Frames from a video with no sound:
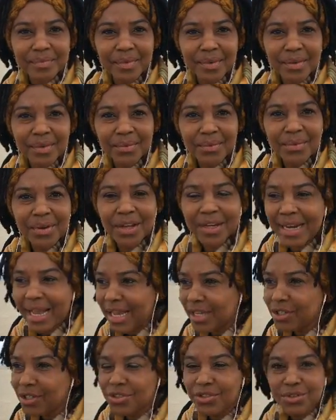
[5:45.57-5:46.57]
What are
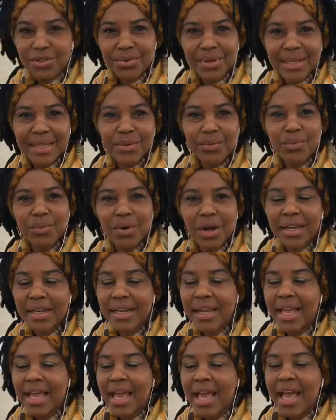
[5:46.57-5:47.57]
you doing? What?
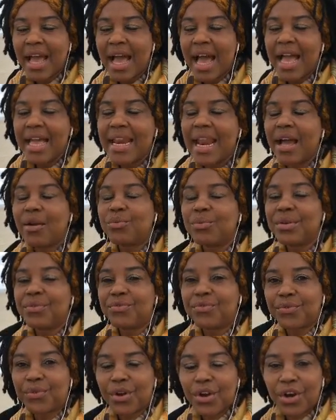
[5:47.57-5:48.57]
And I
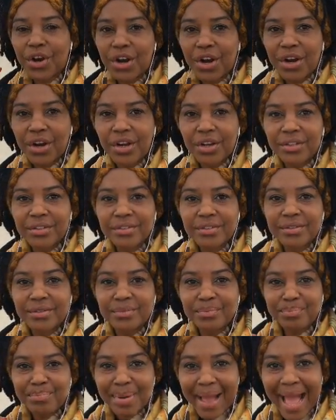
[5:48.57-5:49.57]
reverted
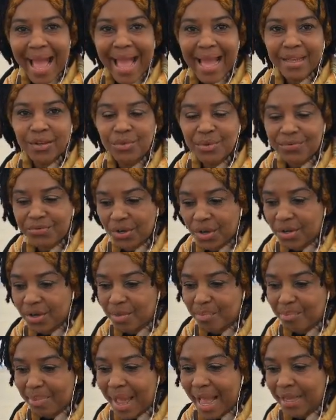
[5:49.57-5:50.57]
back
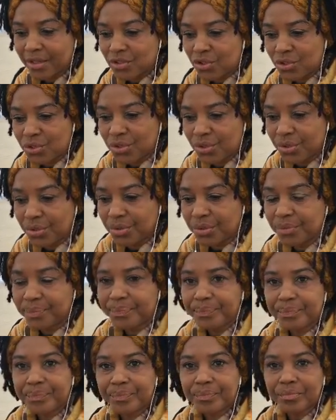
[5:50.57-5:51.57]
to,
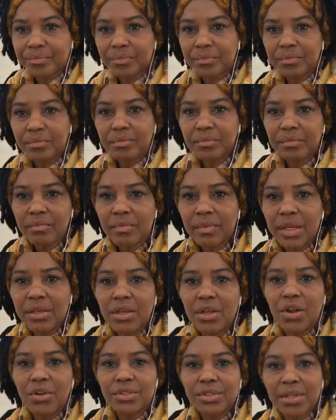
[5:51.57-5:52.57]

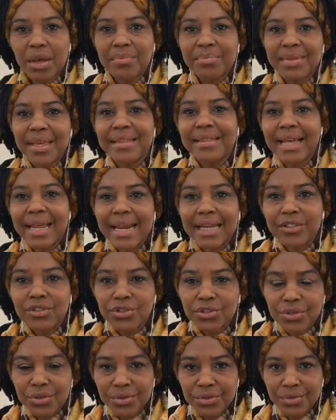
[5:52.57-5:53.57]
something that I
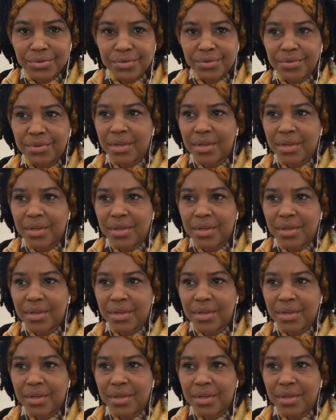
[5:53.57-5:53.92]
do